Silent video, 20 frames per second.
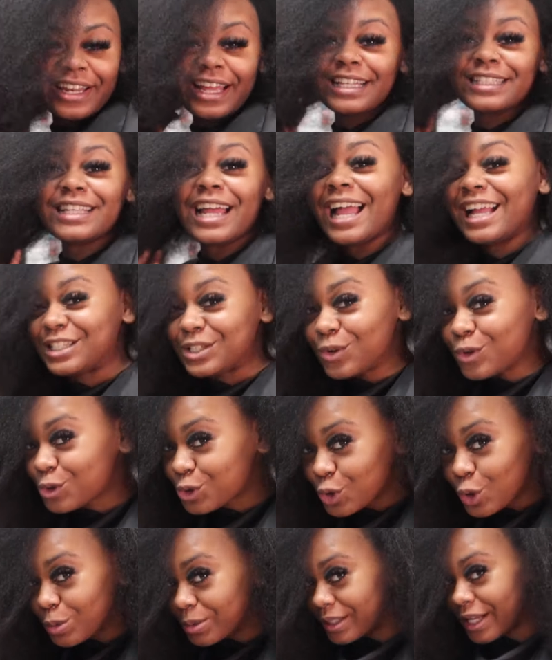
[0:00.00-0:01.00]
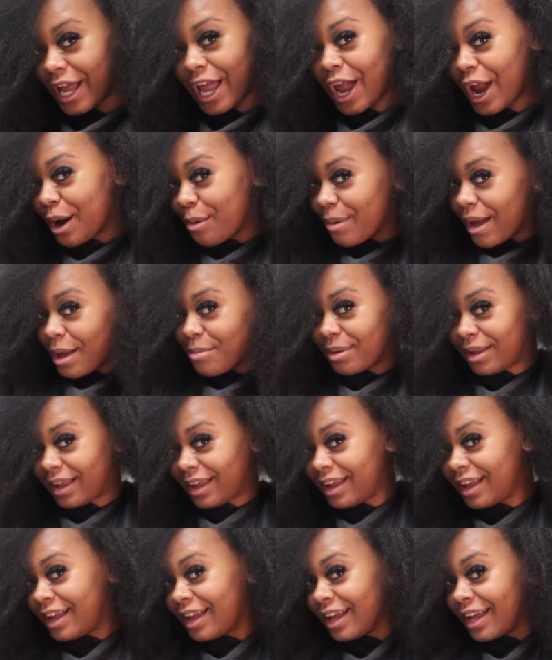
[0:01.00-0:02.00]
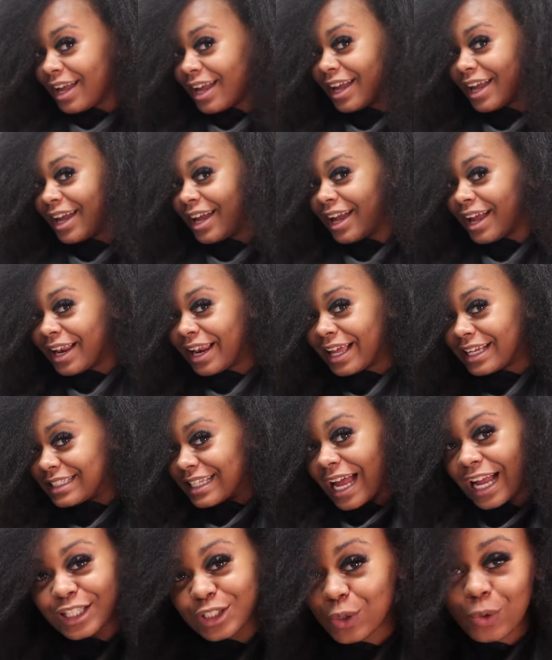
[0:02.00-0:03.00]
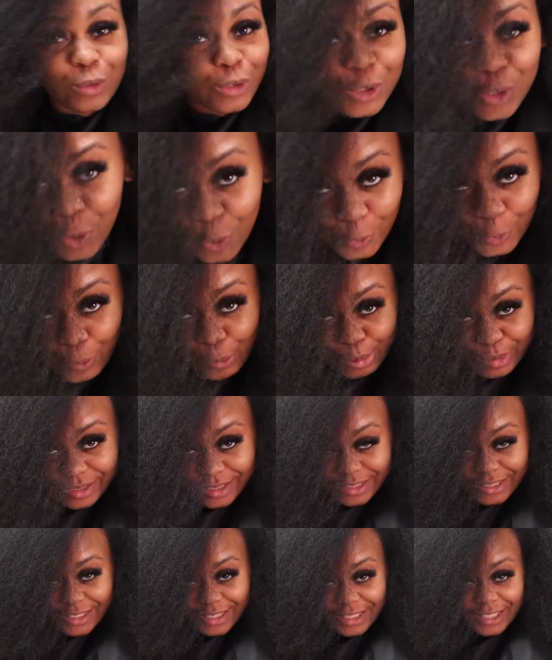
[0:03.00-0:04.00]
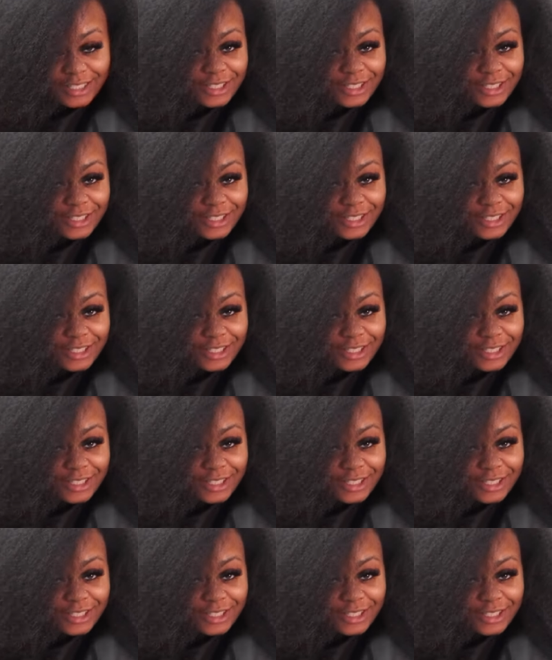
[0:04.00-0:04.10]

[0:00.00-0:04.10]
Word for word: this ain't two scoops of hair, baby. This ain't two scoops. Oh